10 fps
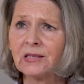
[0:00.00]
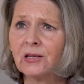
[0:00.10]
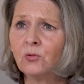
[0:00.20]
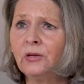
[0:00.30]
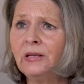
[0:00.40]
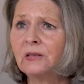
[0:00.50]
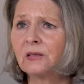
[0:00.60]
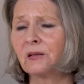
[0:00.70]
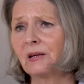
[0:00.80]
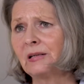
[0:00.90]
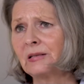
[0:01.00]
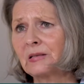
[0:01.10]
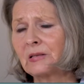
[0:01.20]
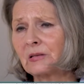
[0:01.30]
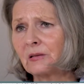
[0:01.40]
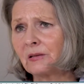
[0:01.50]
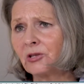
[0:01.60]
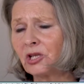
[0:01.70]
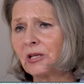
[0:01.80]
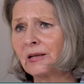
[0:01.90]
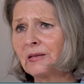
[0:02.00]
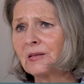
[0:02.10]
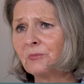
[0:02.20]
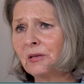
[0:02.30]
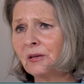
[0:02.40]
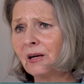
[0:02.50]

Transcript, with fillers: Zeolite as a rock mineral is